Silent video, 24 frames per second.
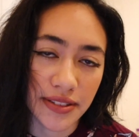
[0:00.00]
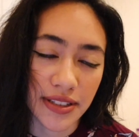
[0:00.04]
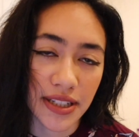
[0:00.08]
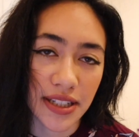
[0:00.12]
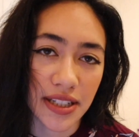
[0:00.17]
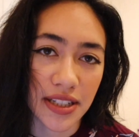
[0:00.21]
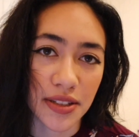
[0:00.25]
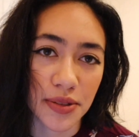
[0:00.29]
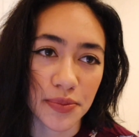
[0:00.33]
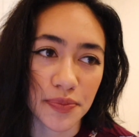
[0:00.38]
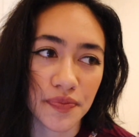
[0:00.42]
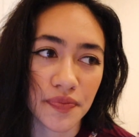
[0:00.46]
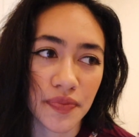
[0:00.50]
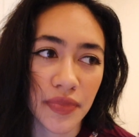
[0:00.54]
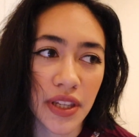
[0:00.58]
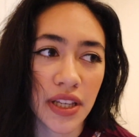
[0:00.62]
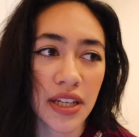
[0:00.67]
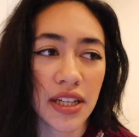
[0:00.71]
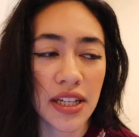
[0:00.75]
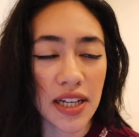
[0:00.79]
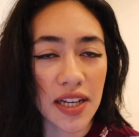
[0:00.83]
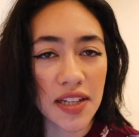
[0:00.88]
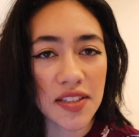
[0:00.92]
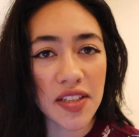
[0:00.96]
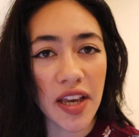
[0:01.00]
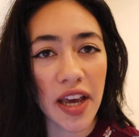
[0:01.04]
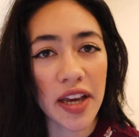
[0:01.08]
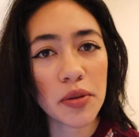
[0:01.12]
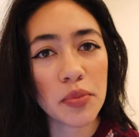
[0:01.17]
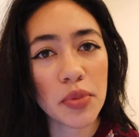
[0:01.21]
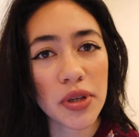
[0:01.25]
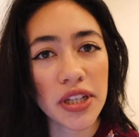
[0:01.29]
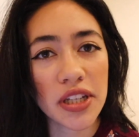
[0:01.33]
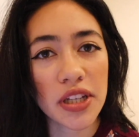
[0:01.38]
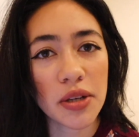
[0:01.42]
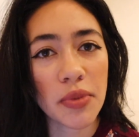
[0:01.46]
A tad
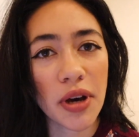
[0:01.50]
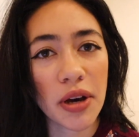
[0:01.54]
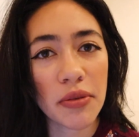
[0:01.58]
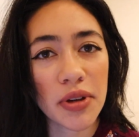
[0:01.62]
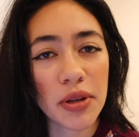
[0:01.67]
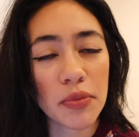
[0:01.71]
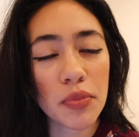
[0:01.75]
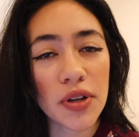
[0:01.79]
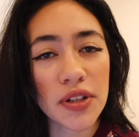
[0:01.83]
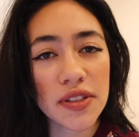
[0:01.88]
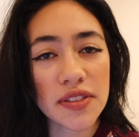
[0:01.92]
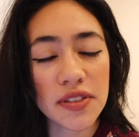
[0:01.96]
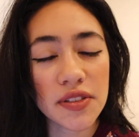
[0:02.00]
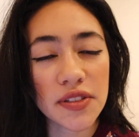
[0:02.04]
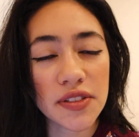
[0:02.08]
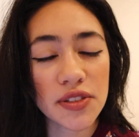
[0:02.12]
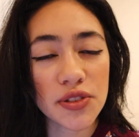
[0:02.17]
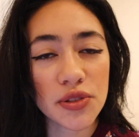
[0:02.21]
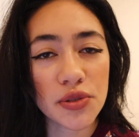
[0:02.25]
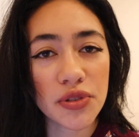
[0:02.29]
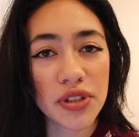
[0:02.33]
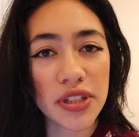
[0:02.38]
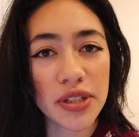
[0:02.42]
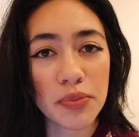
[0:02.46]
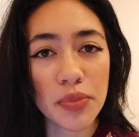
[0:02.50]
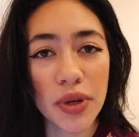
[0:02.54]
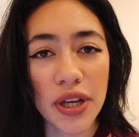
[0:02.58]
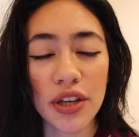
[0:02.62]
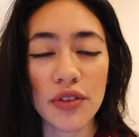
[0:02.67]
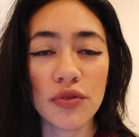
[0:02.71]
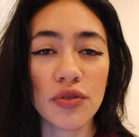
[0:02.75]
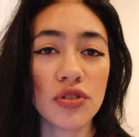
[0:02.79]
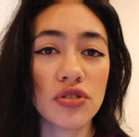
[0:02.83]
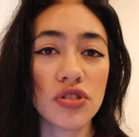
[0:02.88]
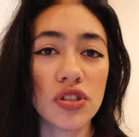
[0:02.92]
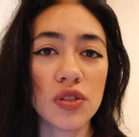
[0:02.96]
bit about my personal story, but
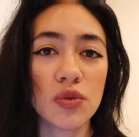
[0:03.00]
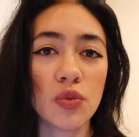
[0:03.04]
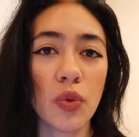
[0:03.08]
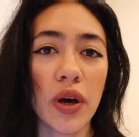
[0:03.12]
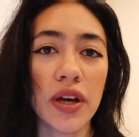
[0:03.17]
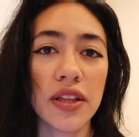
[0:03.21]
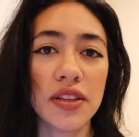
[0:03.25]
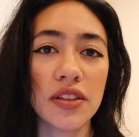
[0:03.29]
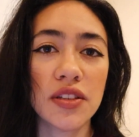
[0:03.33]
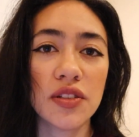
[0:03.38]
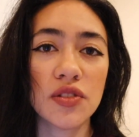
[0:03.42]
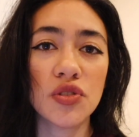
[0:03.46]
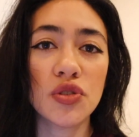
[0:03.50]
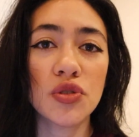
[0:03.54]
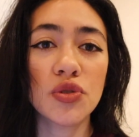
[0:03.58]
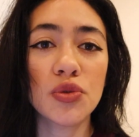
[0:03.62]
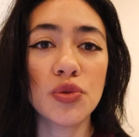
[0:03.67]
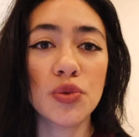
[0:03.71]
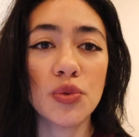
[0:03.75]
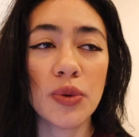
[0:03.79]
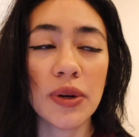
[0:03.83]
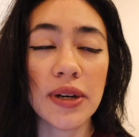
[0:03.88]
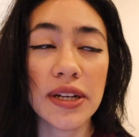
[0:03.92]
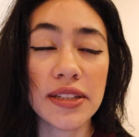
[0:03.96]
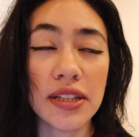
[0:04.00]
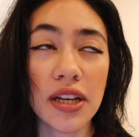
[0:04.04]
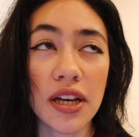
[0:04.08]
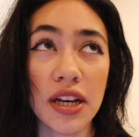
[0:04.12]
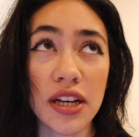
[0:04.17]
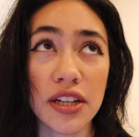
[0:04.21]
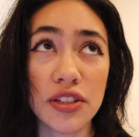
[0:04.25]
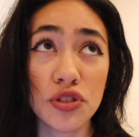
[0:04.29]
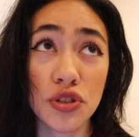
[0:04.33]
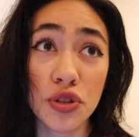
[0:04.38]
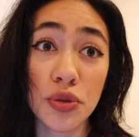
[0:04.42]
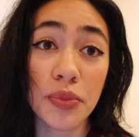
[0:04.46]
if you just want the
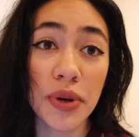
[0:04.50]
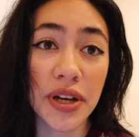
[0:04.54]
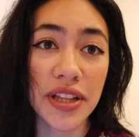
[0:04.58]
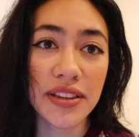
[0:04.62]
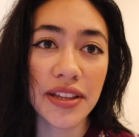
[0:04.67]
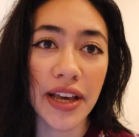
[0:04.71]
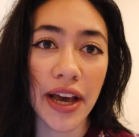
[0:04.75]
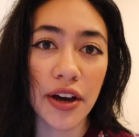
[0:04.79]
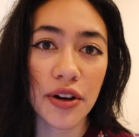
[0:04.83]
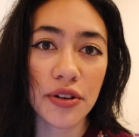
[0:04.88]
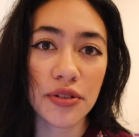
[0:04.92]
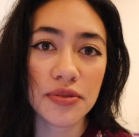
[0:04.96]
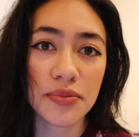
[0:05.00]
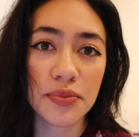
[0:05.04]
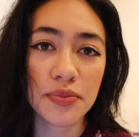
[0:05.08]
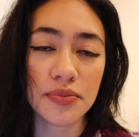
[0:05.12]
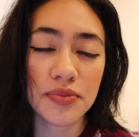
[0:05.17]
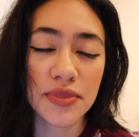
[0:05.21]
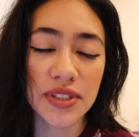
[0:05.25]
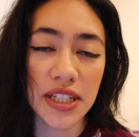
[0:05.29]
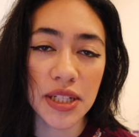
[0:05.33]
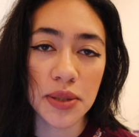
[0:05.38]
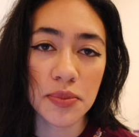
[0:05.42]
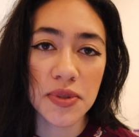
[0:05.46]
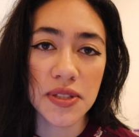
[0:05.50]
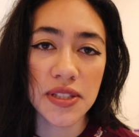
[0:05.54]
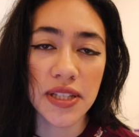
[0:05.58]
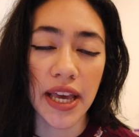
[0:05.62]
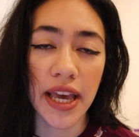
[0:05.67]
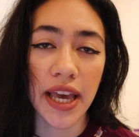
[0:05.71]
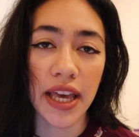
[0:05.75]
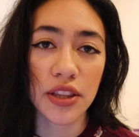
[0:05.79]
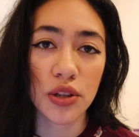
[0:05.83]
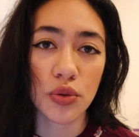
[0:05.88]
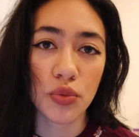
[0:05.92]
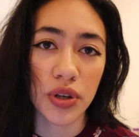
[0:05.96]
2-month out tips
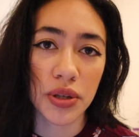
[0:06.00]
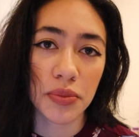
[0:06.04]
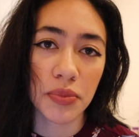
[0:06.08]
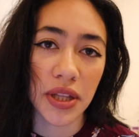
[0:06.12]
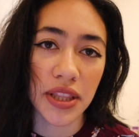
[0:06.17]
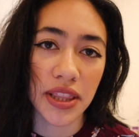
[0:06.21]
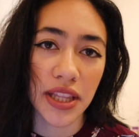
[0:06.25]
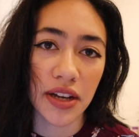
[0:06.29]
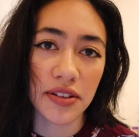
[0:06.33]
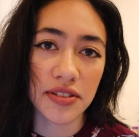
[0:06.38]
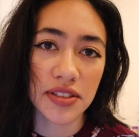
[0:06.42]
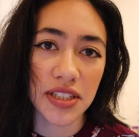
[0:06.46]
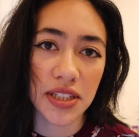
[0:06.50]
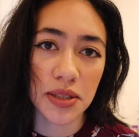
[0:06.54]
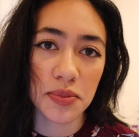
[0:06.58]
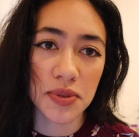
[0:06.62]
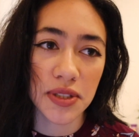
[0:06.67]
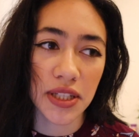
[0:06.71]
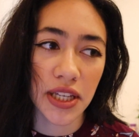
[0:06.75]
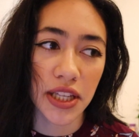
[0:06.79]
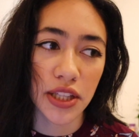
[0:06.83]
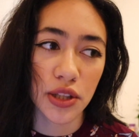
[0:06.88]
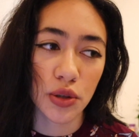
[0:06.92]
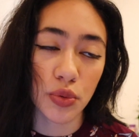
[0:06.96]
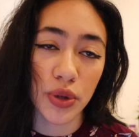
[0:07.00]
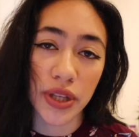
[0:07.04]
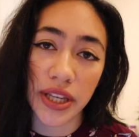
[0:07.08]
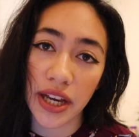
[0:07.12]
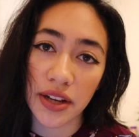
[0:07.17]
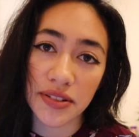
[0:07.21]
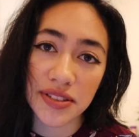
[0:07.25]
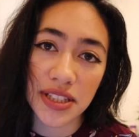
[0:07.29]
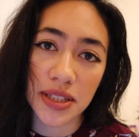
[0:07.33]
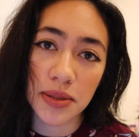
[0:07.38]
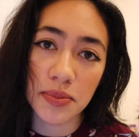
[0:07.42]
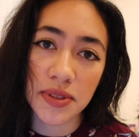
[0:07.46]
and the 1-month out tips and the week
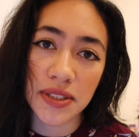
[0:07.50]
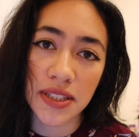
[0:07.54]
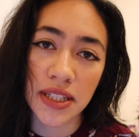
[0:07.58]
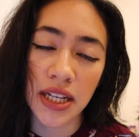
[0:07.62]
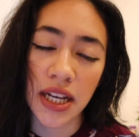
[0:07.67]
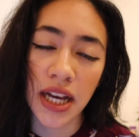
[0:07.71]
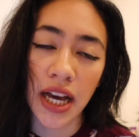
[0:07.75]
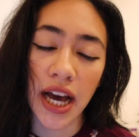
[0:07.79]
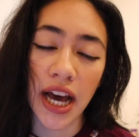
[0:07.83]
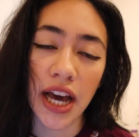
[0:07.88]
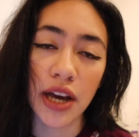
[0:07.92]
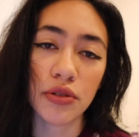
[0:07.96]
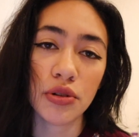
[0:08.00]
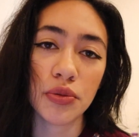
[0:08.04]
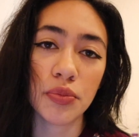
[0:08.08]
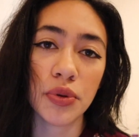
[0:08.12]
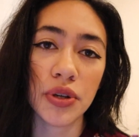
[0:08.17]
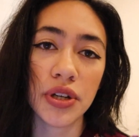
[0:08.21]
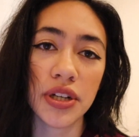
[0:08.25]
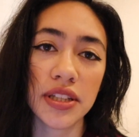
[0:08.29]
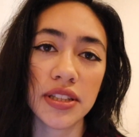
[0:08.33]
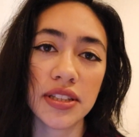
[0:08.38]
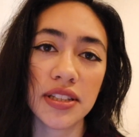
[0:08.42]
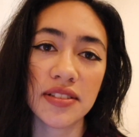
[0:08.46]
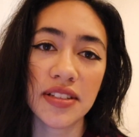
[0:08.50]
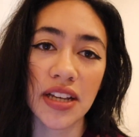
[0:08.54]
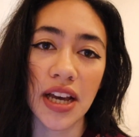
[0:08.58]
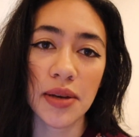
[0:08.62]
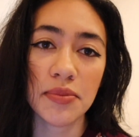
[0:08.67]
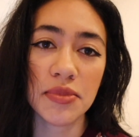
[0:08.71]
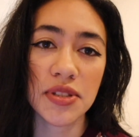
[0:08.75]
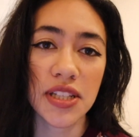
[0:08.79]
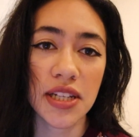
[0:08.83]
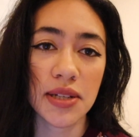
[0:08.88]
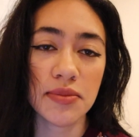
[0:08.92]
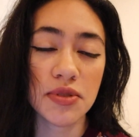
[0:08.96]
out tips, I will put the
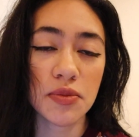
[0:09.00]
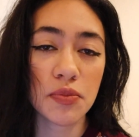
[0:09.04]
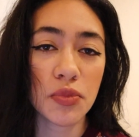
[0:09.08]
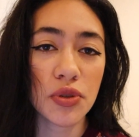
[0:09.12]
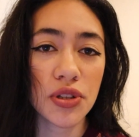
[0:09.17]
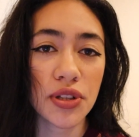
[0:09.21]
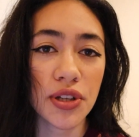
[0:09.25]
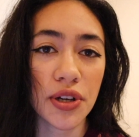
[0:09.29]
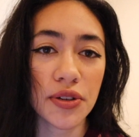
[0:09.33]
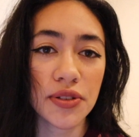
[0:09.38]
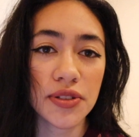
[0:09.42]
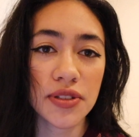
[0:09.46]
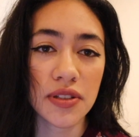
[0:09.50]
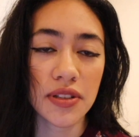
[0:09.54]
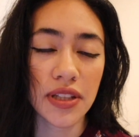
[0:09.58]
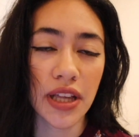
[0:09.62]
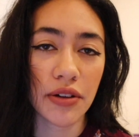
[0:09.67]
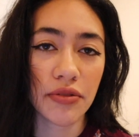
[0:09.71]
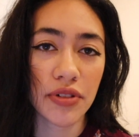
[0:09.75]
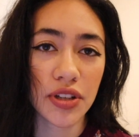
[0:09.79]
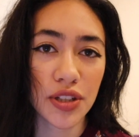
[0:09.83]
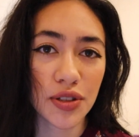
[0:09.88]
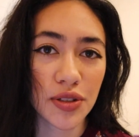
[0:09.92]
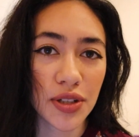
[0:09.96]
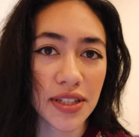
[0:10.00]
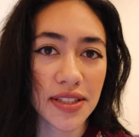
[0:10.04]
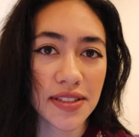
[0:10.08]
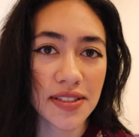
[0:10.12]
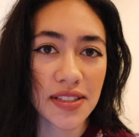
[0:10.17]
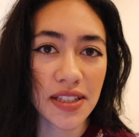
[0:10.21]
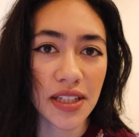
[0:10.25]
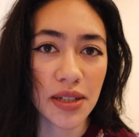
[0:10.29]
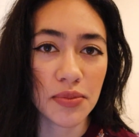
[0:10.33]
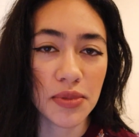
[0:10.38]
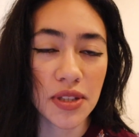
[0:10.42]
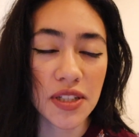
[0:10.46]
timestamps below so that way you can
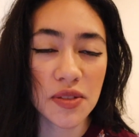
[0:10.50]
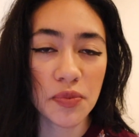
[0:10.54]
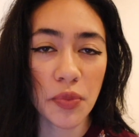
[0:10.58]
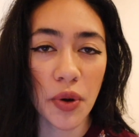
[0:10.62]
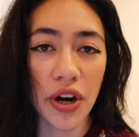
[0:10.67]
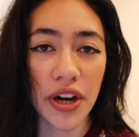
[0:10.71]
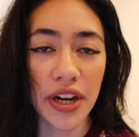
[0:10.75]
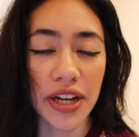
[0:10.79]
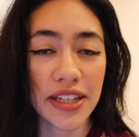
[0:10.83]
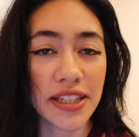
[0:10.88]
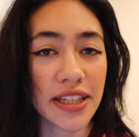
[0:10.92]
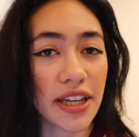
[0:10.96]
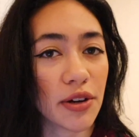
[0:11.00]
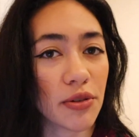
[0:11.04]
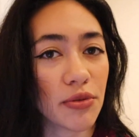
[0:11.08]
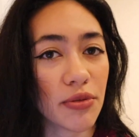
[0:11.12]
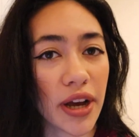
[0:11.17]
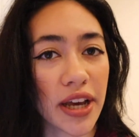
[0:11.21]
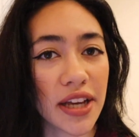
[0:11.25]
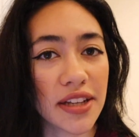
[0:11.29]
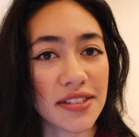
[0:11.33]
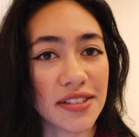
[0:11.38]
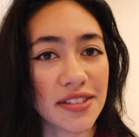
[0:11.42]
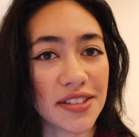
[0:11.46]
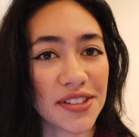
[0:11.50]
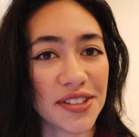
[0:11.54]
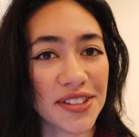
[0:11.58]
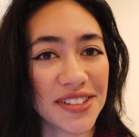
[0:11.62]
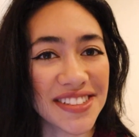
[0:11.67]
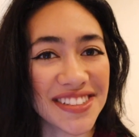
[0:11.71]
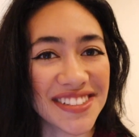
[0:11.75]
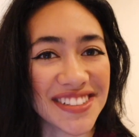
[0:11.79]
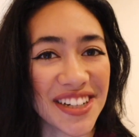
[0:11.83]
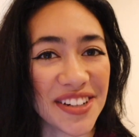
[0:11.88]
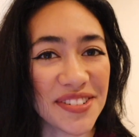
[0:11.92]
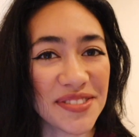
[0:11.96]
skip this part and get right into the
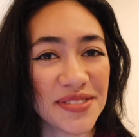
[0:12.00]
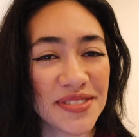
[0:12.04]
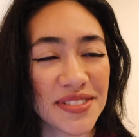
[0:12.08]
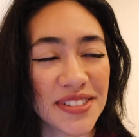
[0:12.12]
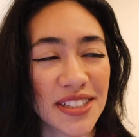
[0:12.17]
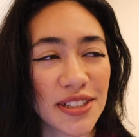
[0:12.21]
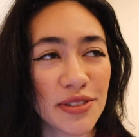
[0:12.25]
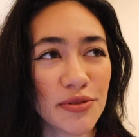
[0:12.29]
good stuff.